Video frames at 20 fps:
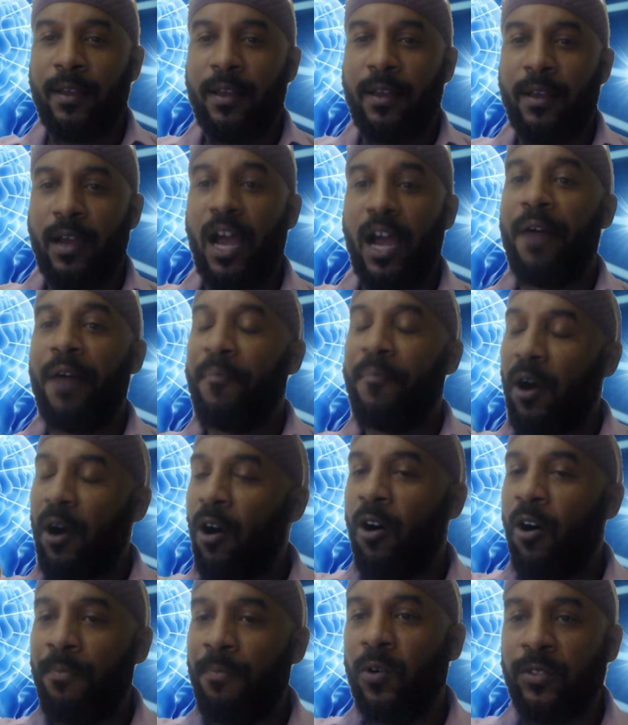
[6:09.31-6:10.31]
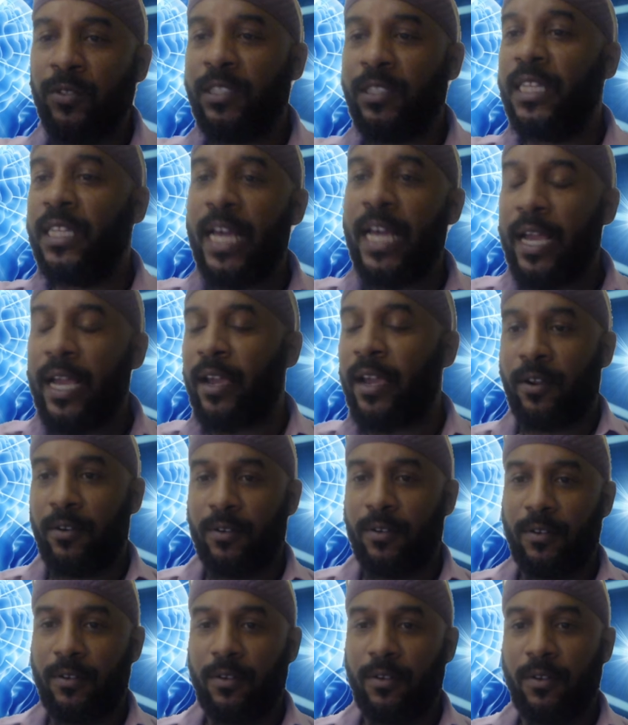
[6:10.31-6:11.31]
I'm almost there.
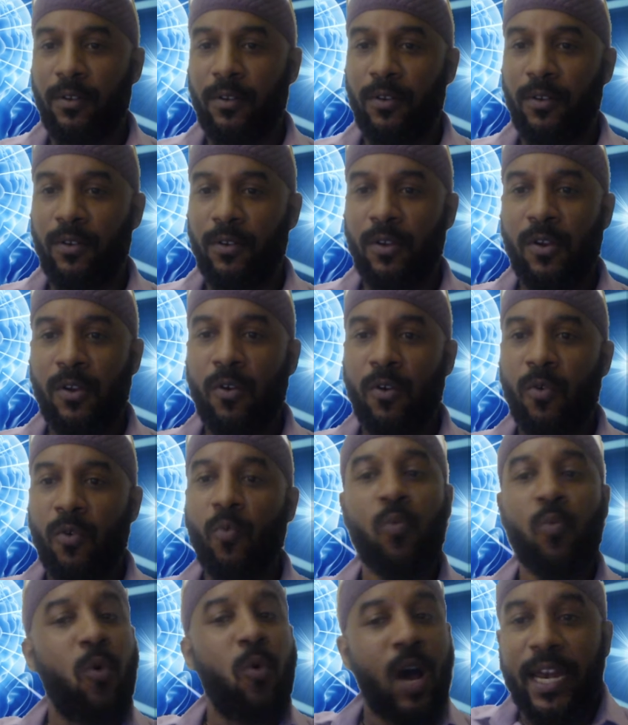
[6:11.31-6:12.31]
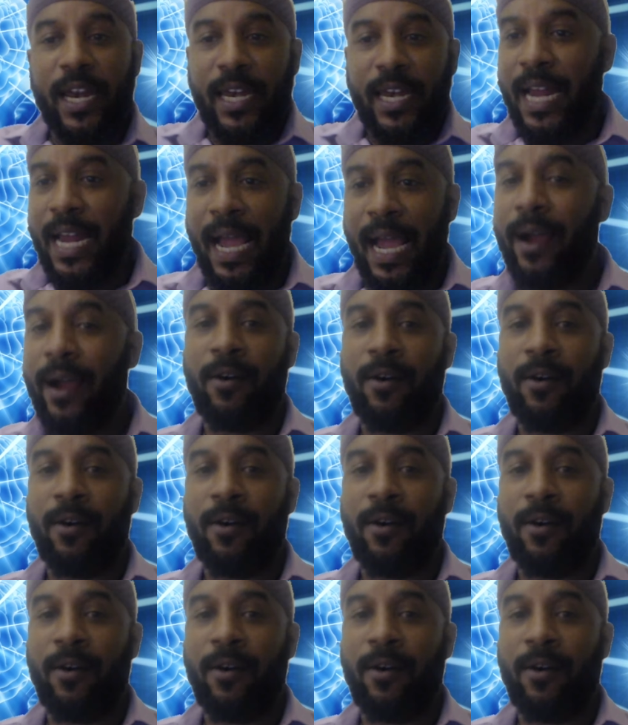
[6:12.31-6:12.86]
What now?